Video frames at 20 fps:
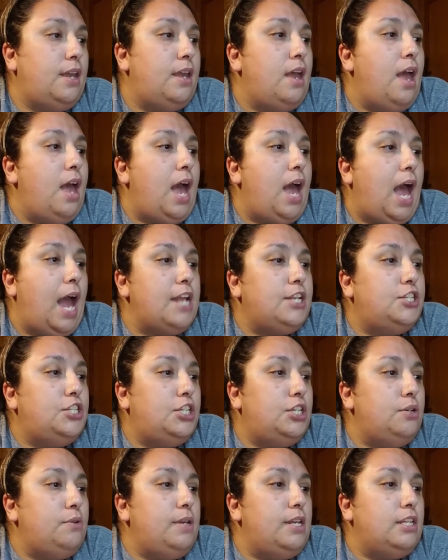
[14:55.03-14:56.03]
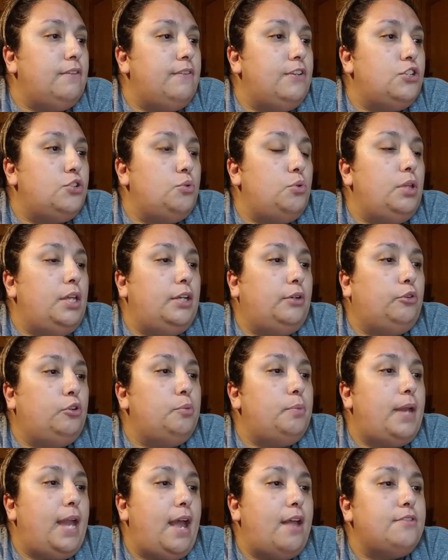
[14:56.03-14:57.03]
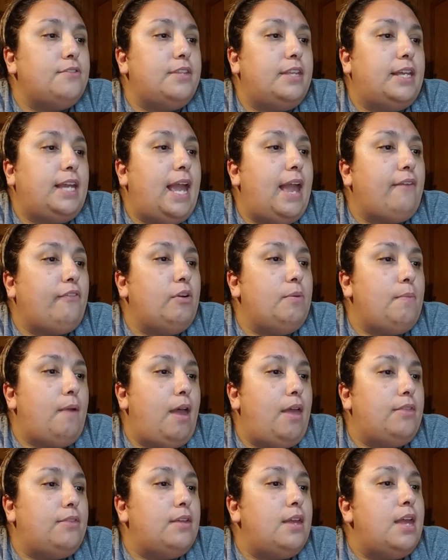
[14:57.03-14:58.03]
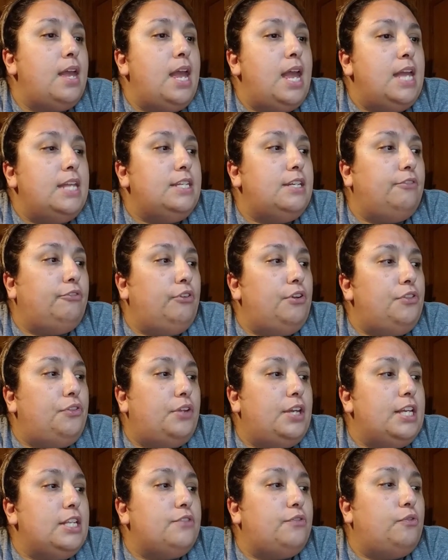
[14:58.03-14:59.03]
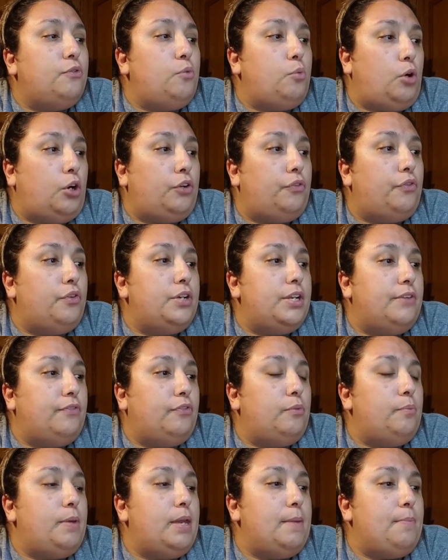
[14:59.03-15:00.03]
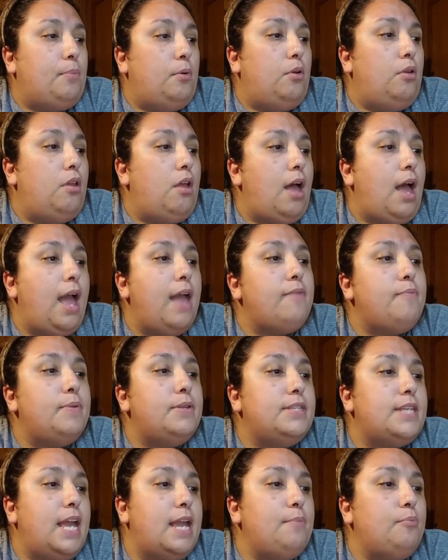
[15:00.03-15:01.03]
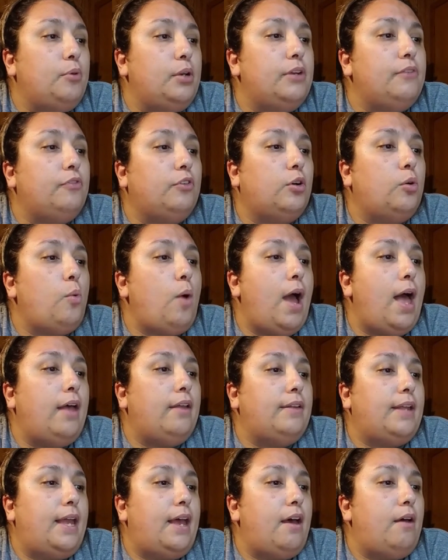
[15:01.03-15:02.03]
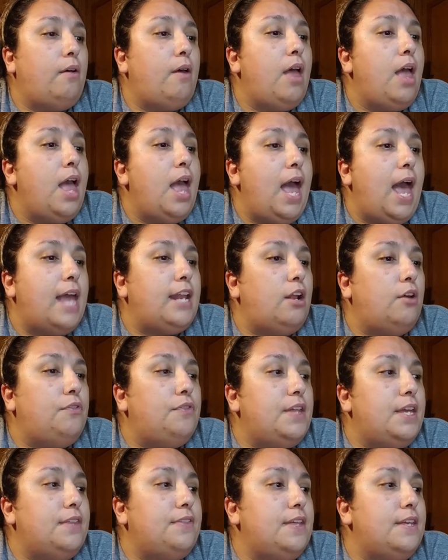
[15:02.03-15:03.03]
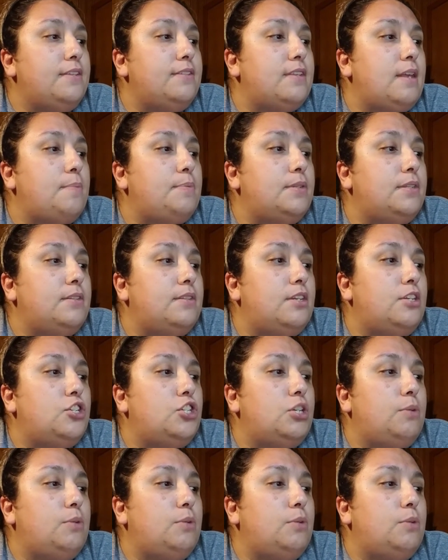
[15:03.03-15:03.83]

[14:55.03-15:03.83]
I do individual and group counseling every month. Different things work for different people. I have been tapering for a while now. I don't think these substances should be